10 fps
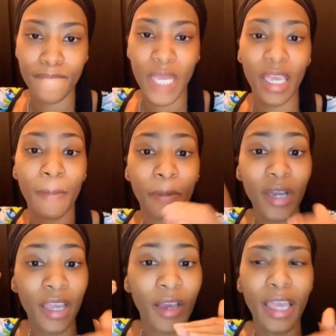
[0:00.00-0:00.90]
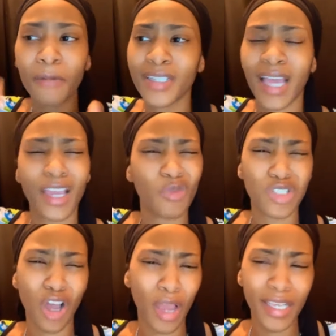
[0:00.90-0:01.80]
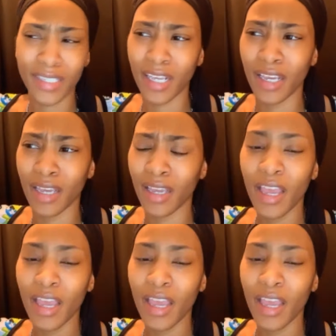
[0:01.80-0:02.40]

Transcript: It put him. He was like it was on. He said